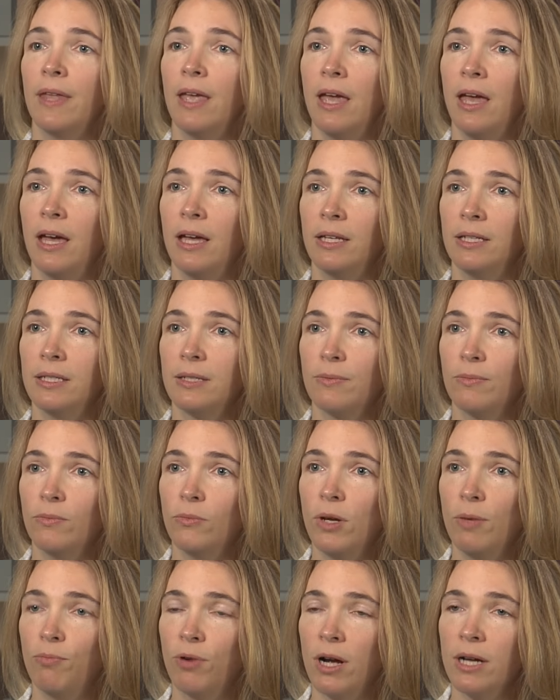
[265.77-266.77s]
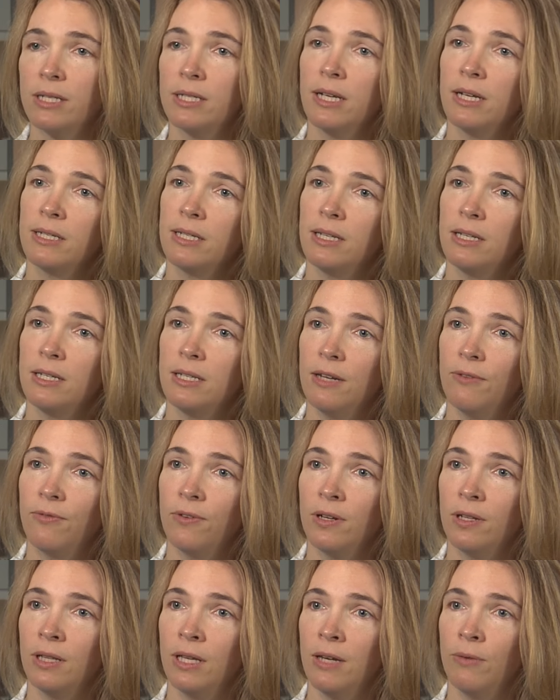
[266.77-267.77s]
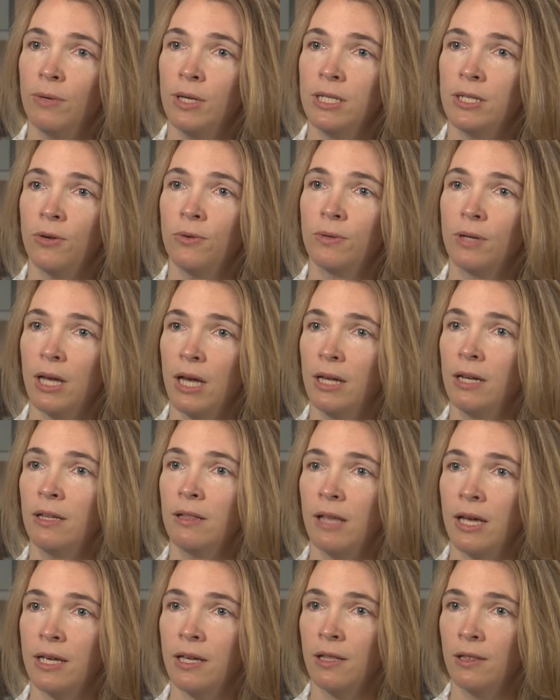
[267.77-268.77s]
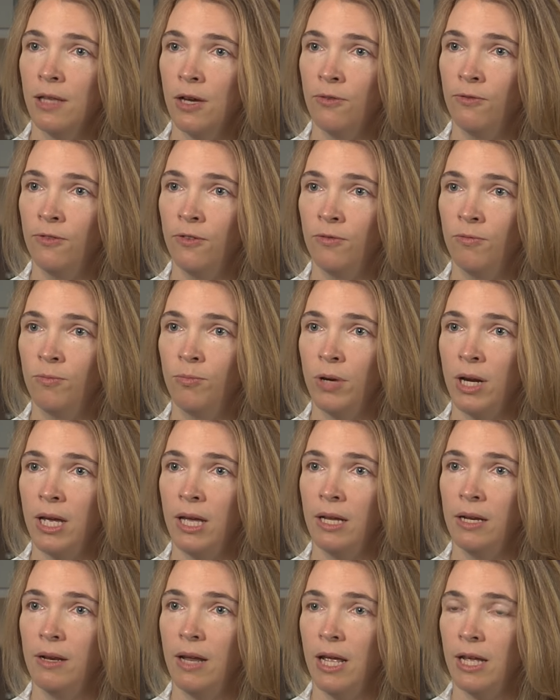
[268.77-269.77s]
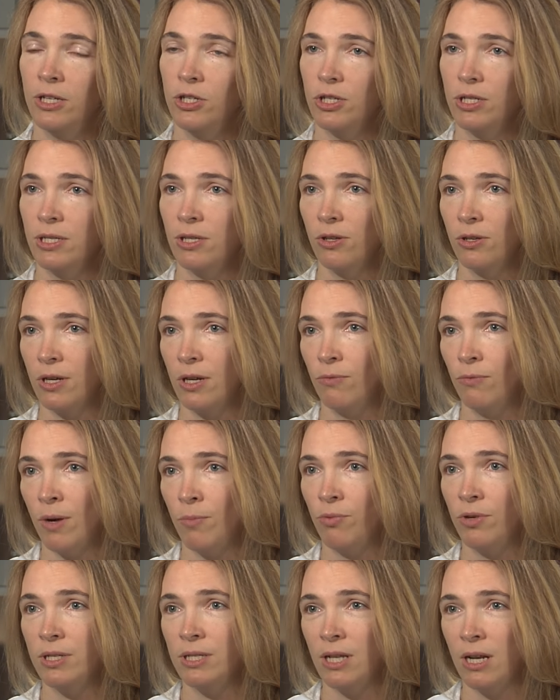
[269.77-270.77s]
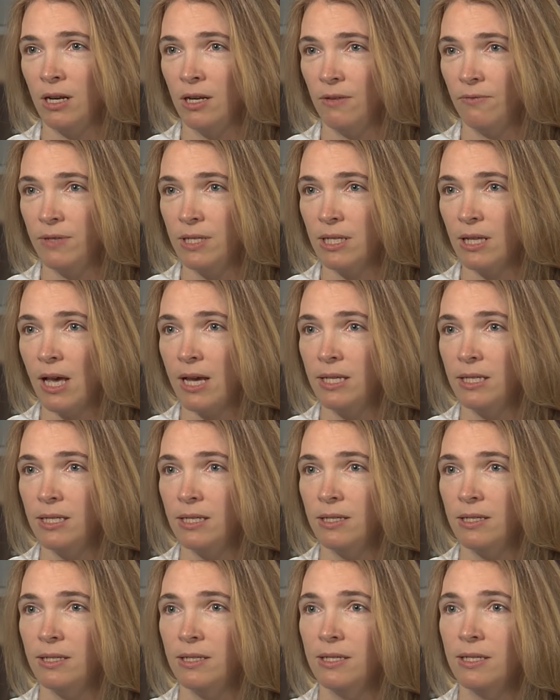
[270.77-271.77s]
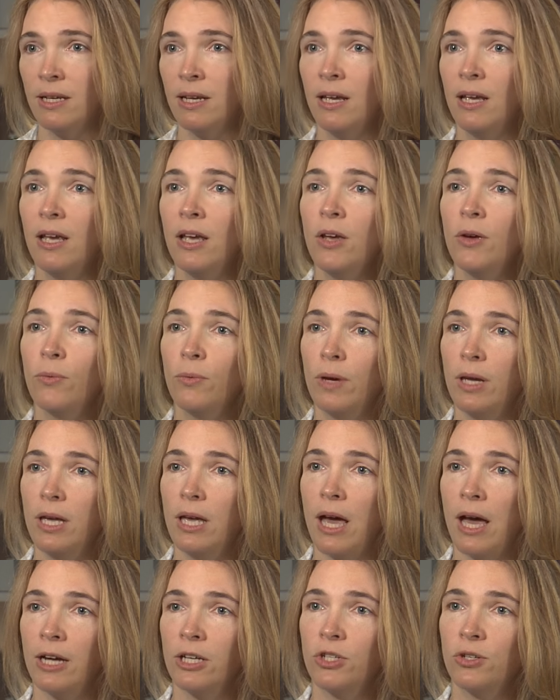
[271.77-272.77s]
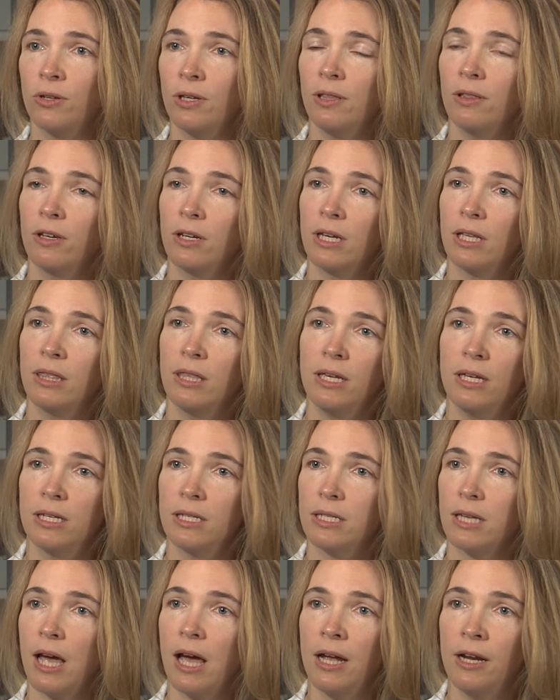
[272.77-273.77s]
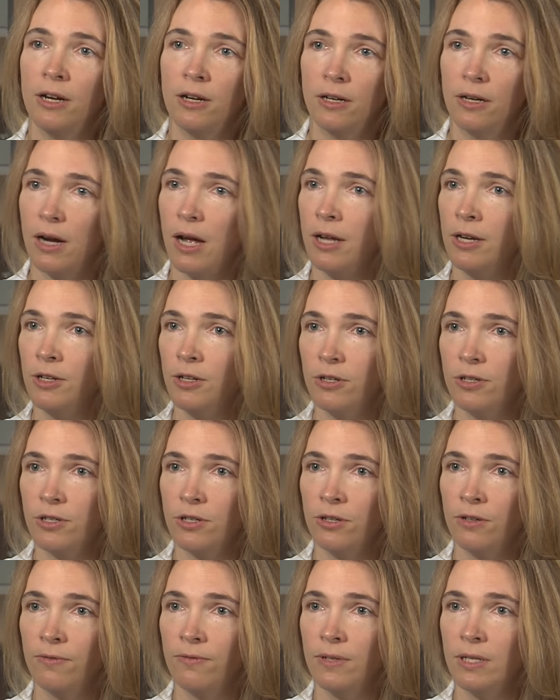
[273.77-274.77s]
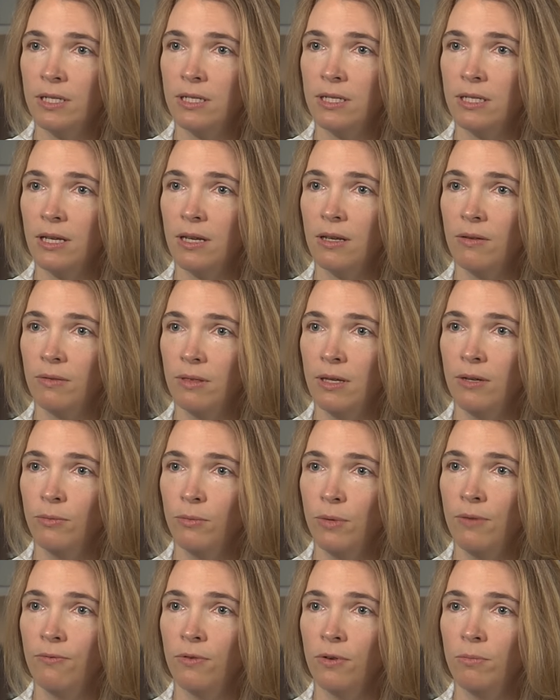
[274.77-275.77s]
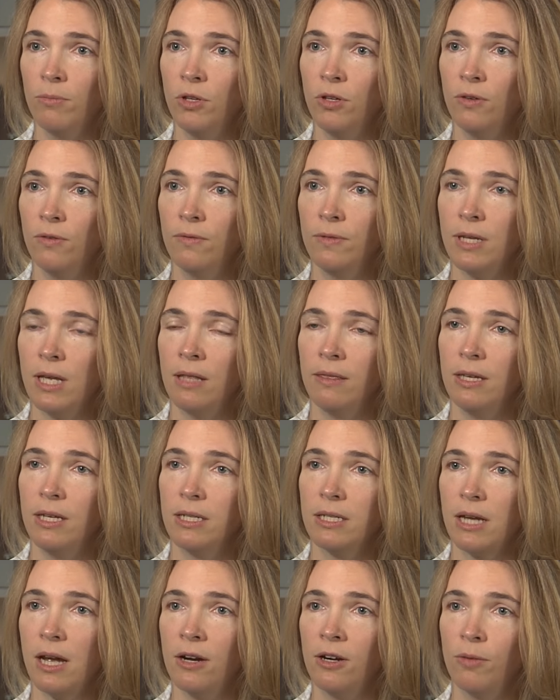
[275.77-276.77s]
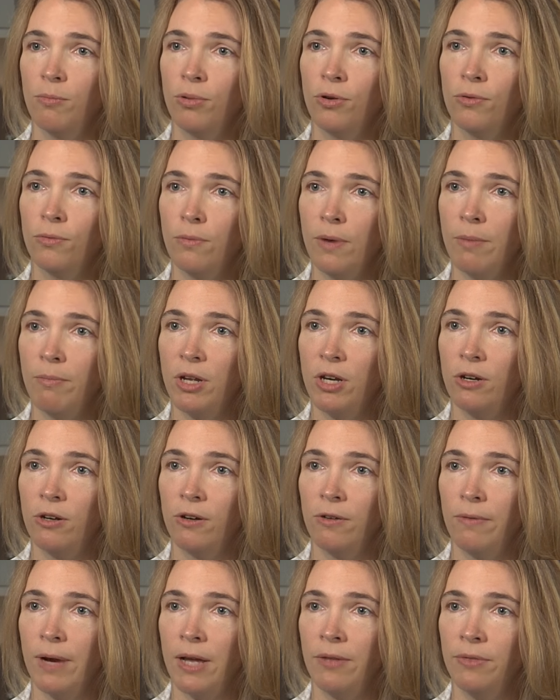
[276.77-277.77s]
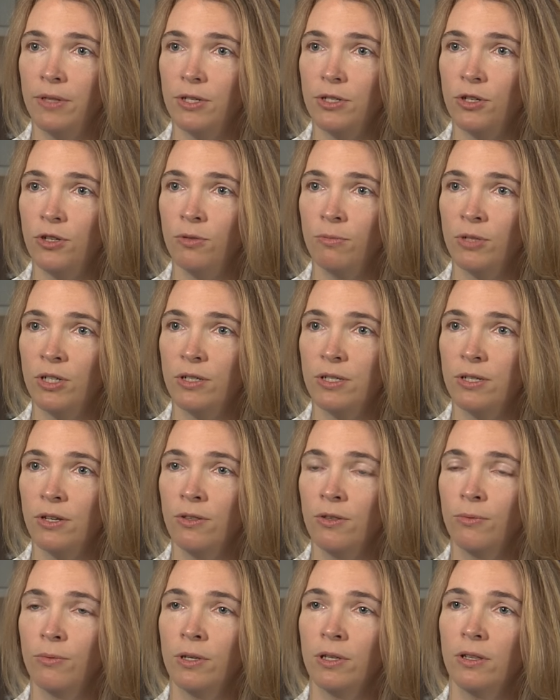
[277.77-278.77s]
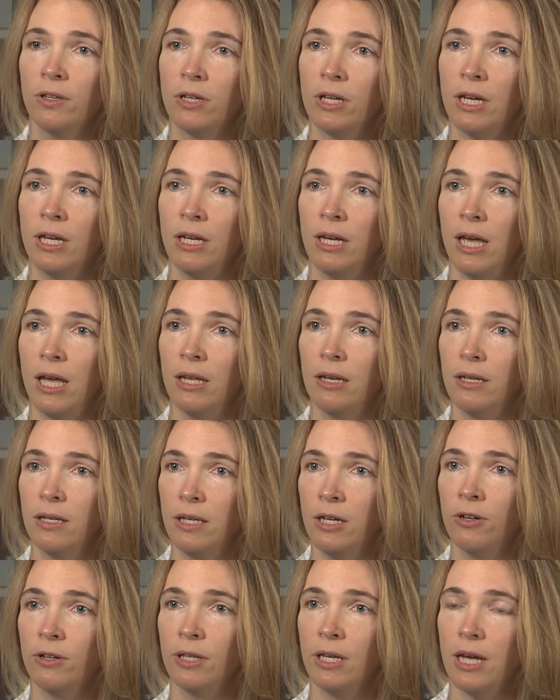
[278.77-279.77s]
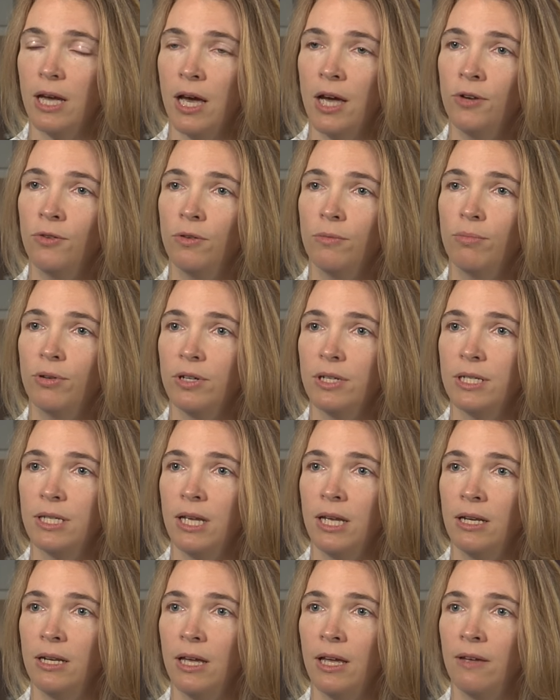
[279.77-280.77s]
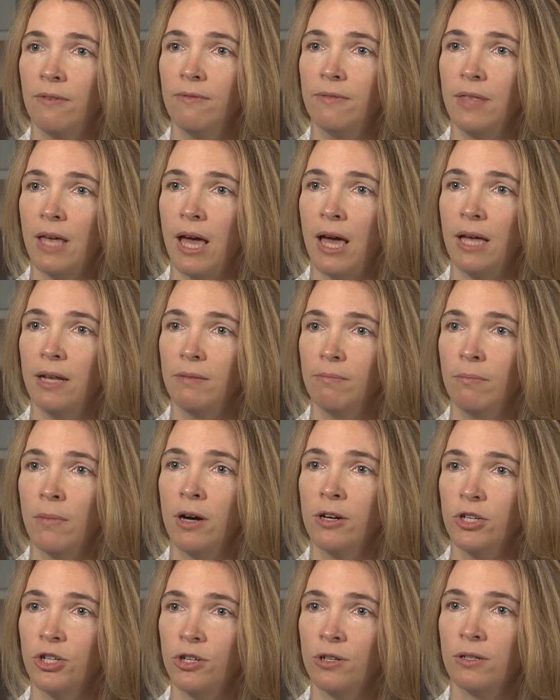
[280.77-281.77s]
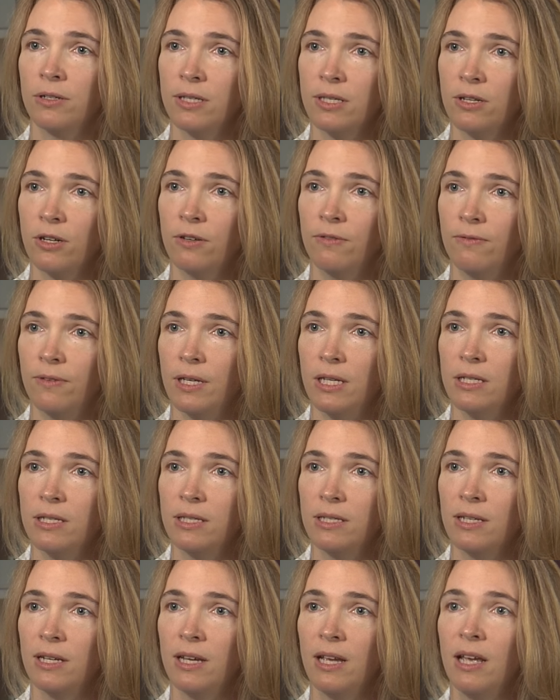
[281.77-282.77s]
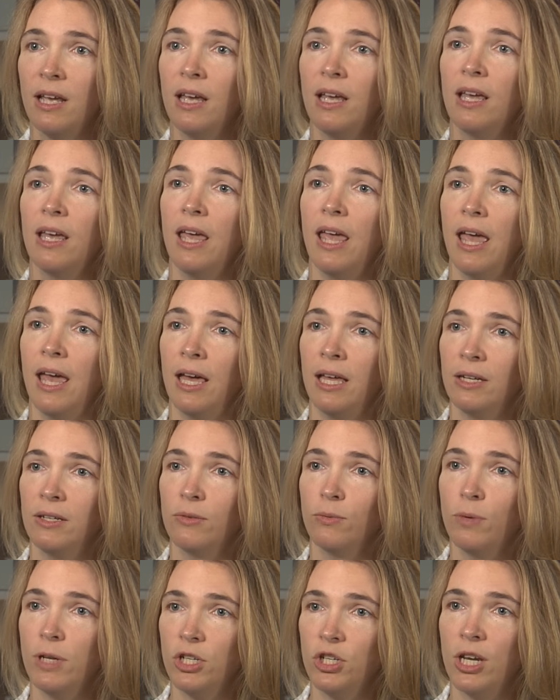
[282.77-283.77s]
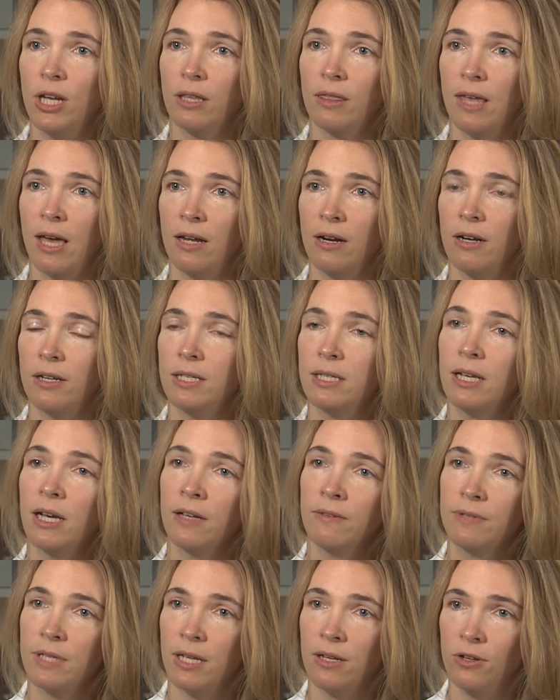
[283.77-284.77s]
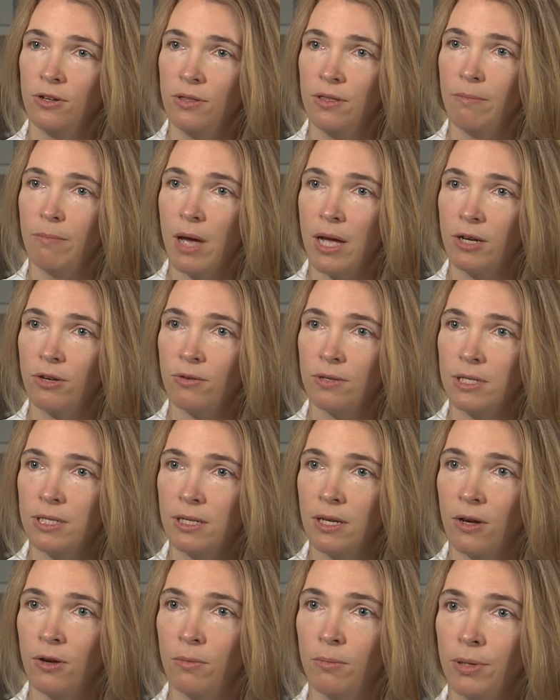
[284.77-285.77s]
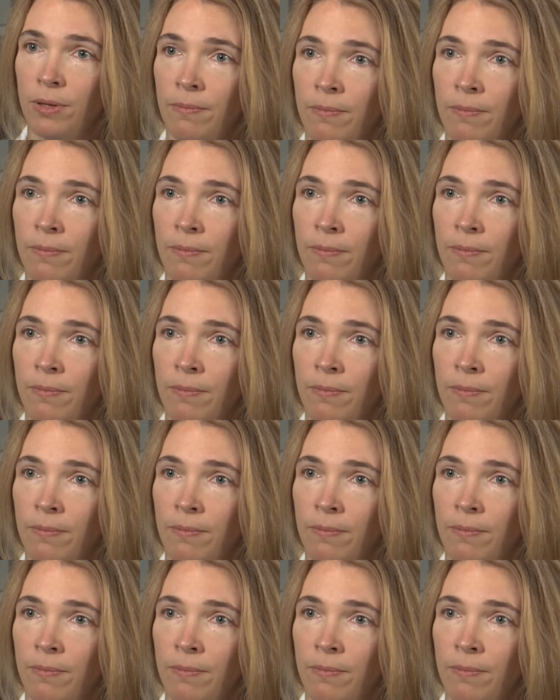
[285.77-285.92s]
And we process it differently. We don't cut it like a loaf of bread and just look at representative slices. We actually look at the entire undersurface that we've removed and the entire perimeter around the tumor so that we're looking at nearly 100% of that marginal surface and we check that ourselves under the microscope.